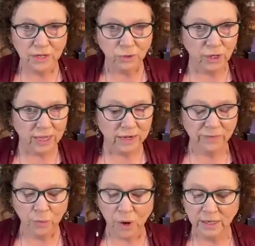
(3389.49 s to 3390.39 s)
Go look at it
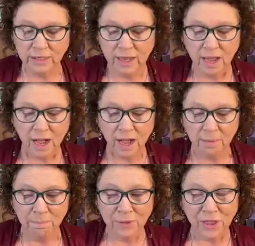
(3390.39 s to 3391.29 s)
if you want.
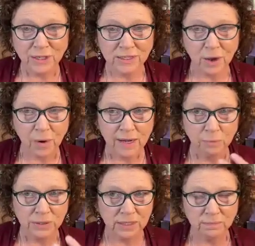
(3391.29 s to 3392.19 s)
But it